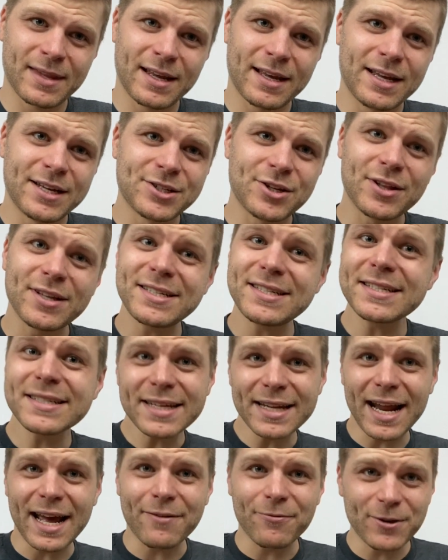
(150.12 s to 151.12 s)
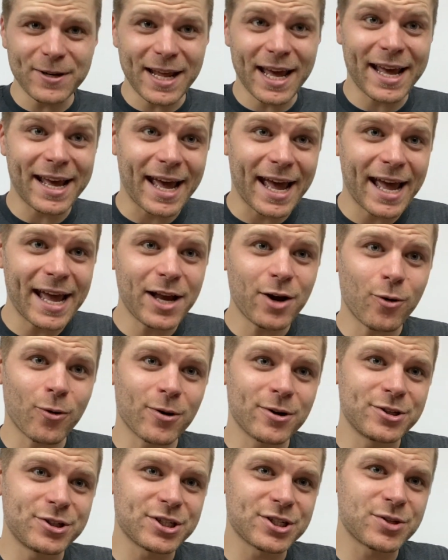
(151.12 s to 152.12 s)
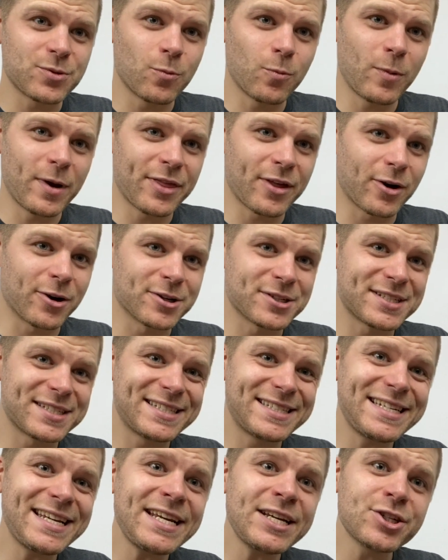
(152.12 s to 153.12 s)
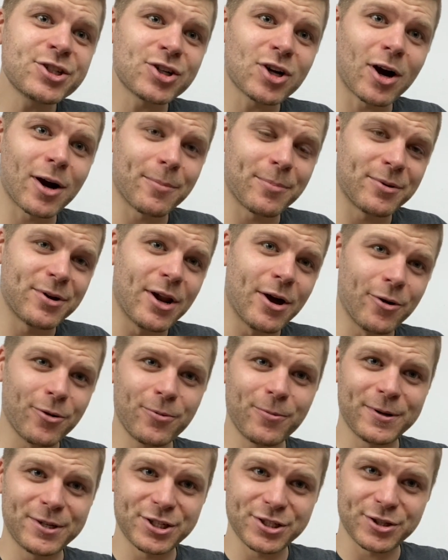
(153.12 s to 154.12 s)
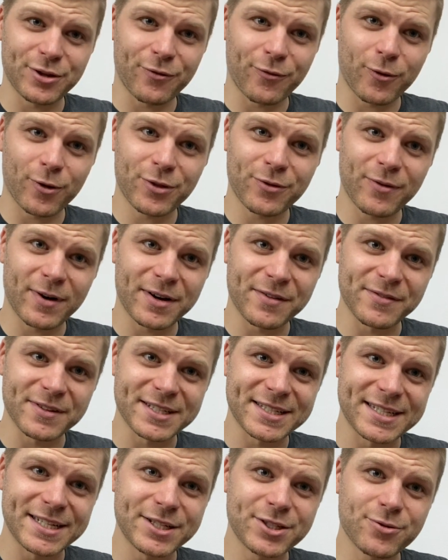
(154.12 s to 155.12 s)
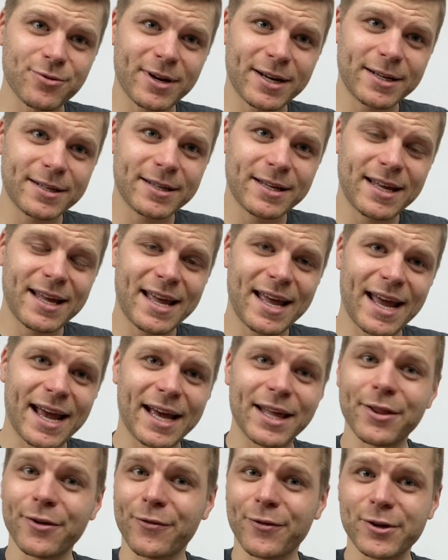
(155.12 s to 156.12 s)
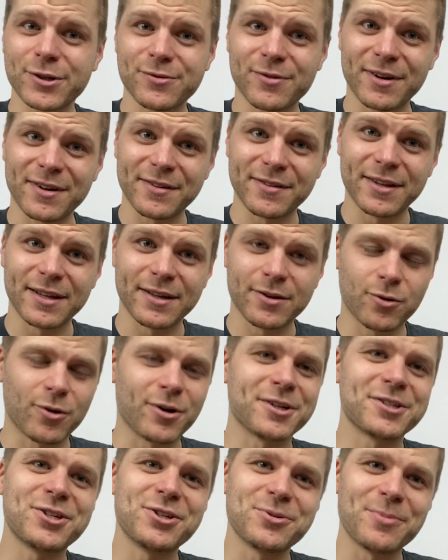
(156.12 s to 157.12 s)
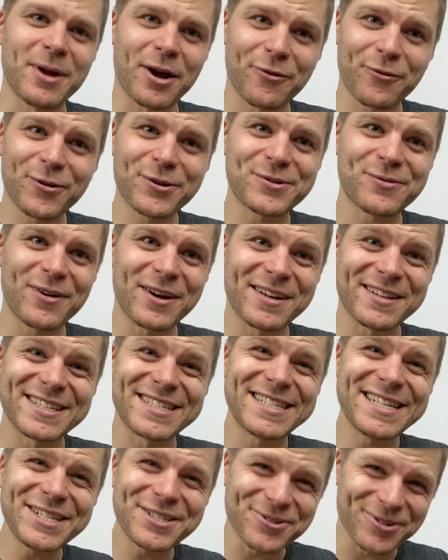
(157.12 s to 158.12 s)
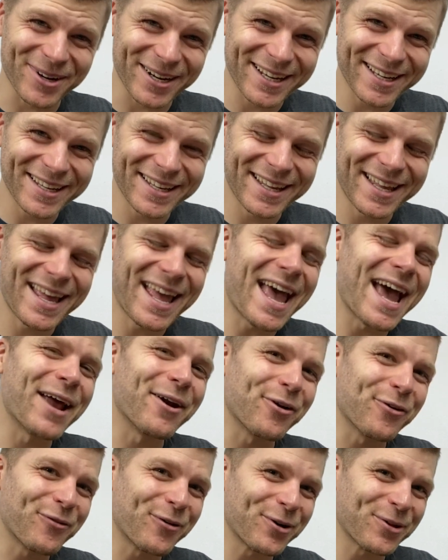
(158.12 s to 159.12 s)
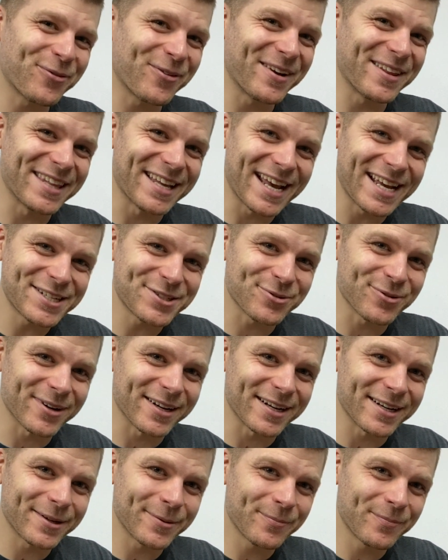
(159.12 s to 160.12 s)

So this is an everyday A chord just with our C sharp note, which is the 4th fret of the C string, and the 1st fret of the, our 1st fret of the C string, and our 4th fret of the A string.